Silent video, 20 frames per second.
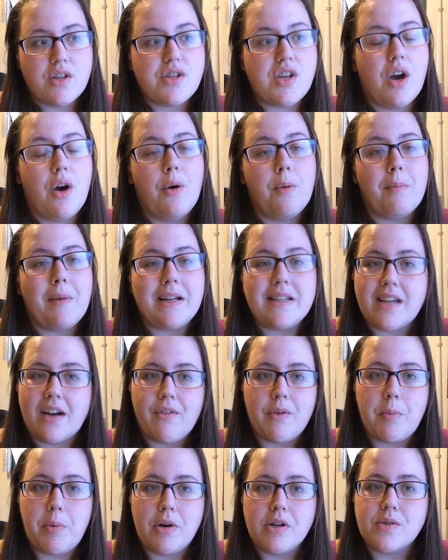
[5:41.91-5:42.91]
So my
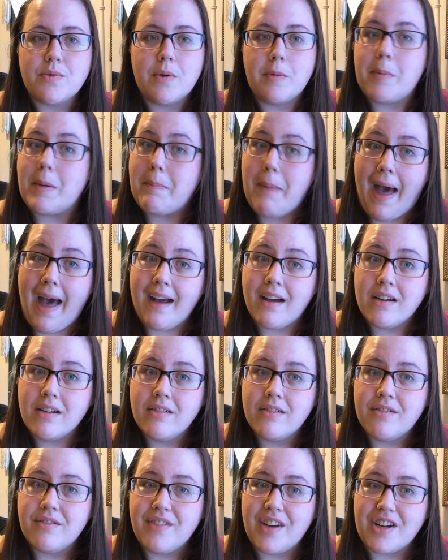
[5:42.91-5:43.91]
debt reports will be back
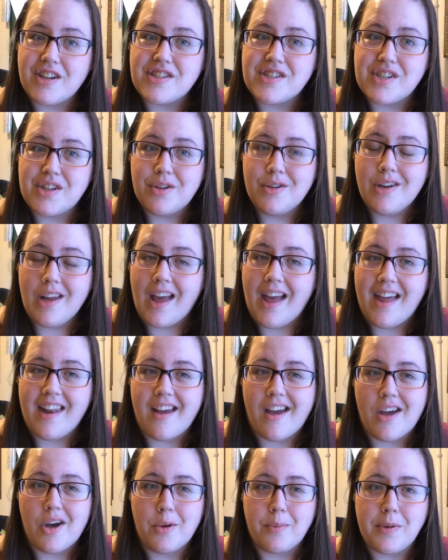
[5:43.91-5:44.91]
very soon,
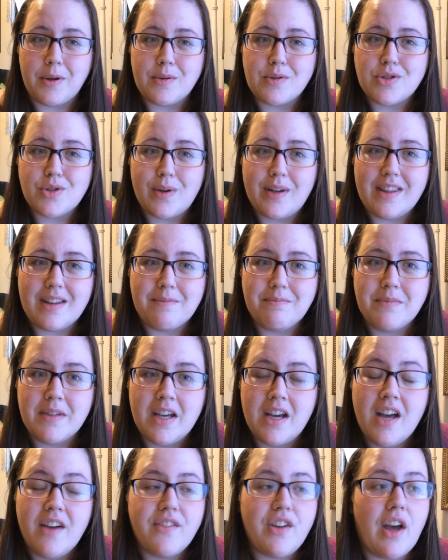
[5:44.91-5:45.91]
and I hope you enjoy them.
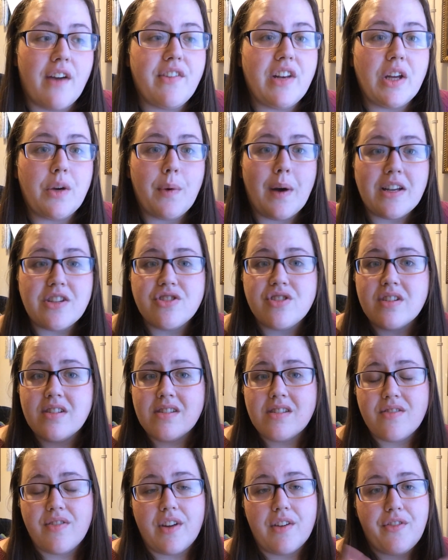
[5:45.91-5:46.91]
If you have any
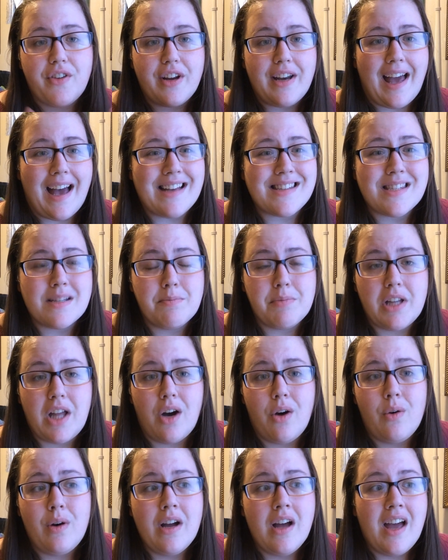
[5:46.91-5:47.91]
questions, feel free to ask them
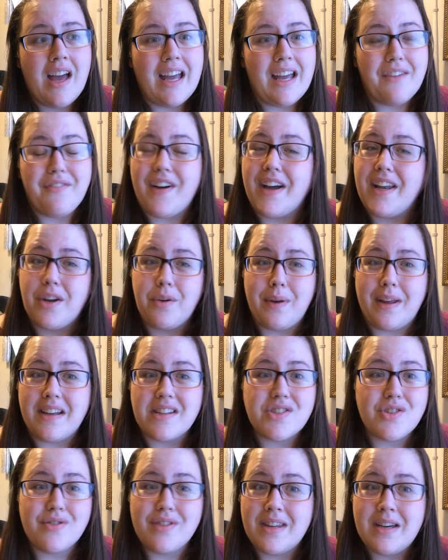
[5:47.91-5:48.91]
below. If I don't
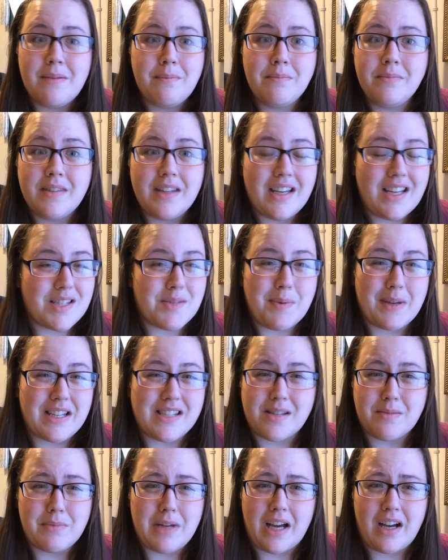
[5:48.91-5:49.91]
answer them, it's
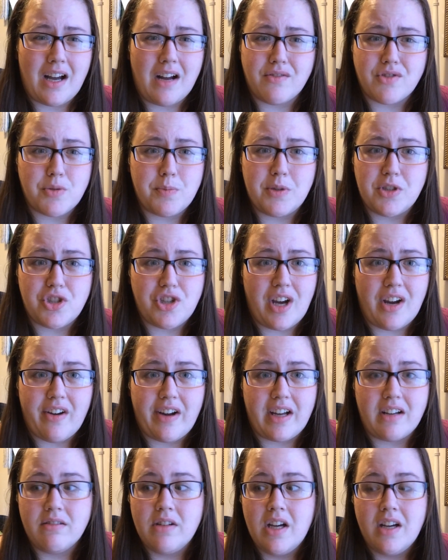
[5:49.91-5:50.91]
because I'm not comfortable
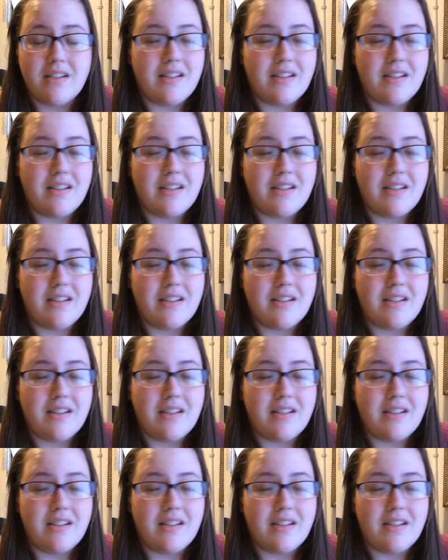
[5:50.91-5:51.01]
sharing.